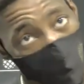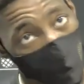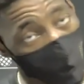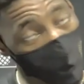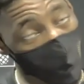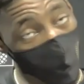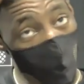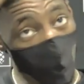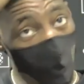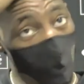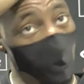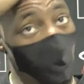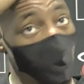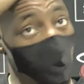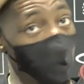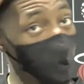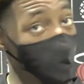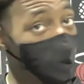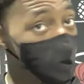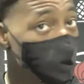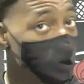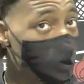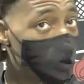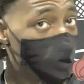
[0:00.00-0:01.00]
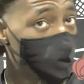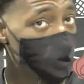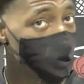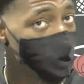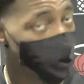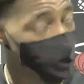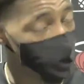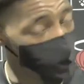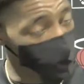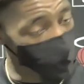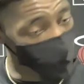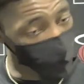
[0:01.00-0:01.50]
Player development,
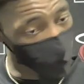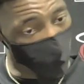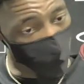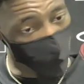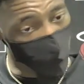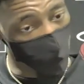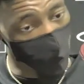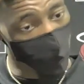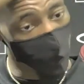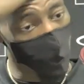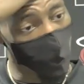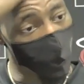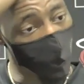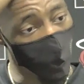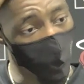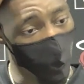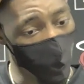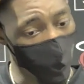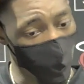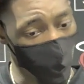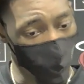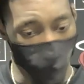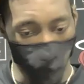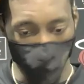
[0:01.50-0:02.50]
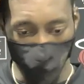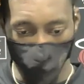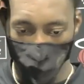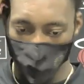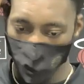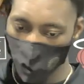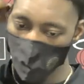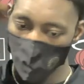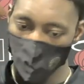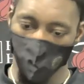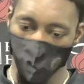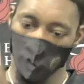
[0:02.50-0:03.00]
you know.
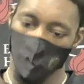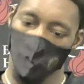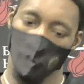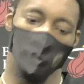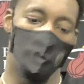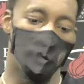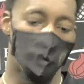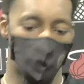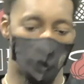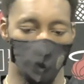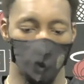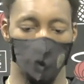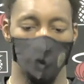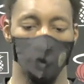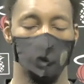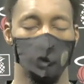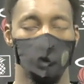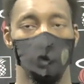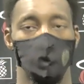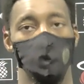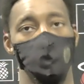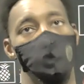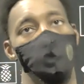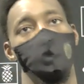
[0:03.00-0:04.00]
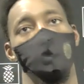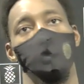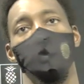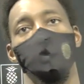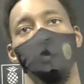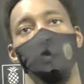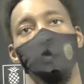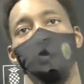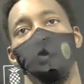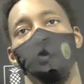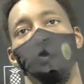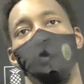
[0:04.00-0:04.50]
They always teach you to look at
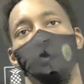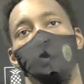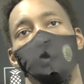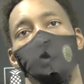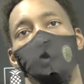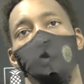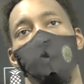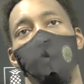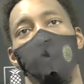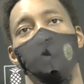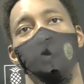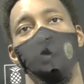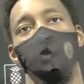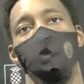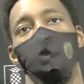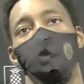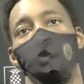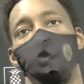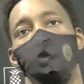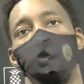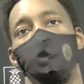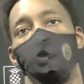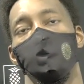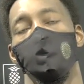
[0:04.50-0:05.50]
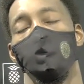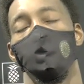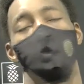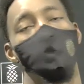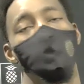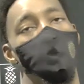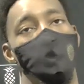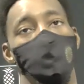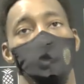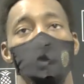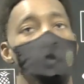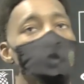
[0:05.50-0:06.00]
the second guy. You know,
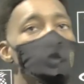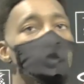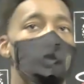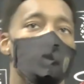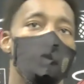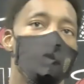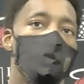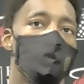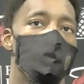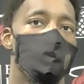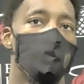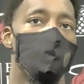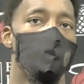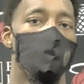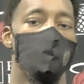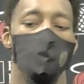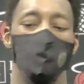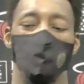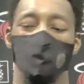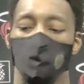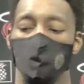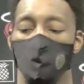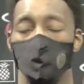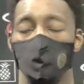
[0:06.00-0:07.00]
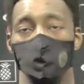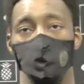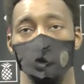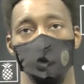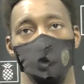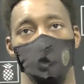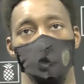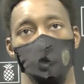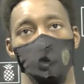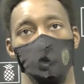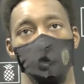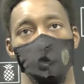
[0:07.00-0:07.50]
if you can beat your man, all you gotta do is look
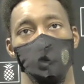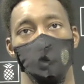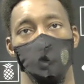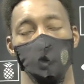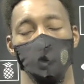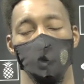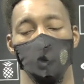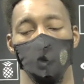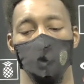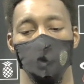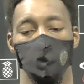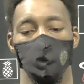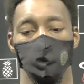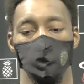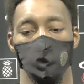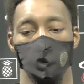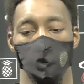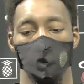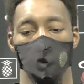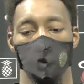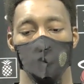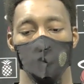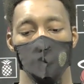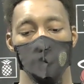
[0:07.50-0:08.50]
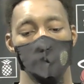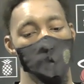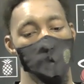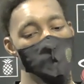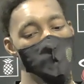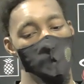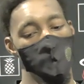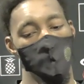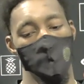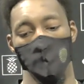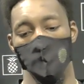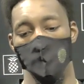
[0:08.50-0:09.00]
at the second guy. So
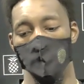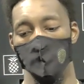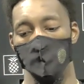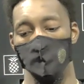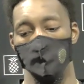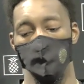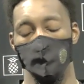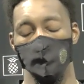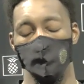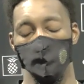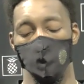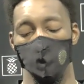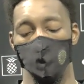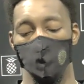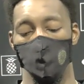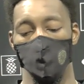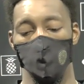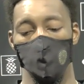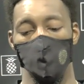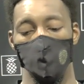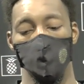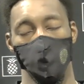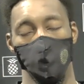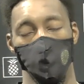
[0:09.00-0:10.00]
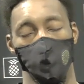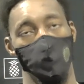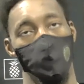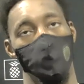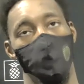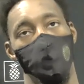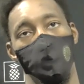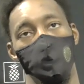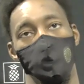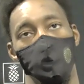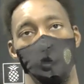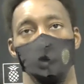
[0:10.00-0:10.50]
the second guy came
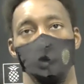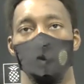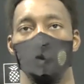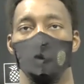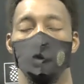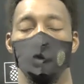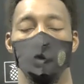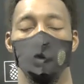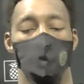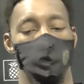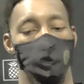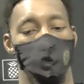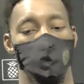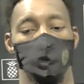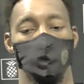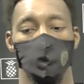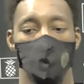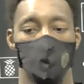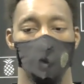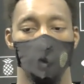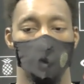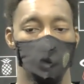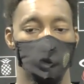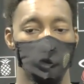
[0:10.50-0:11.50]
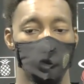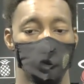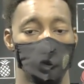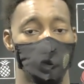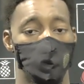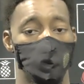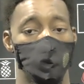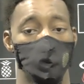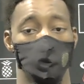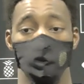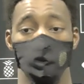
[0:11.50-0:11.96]
over to try and stop my drive, so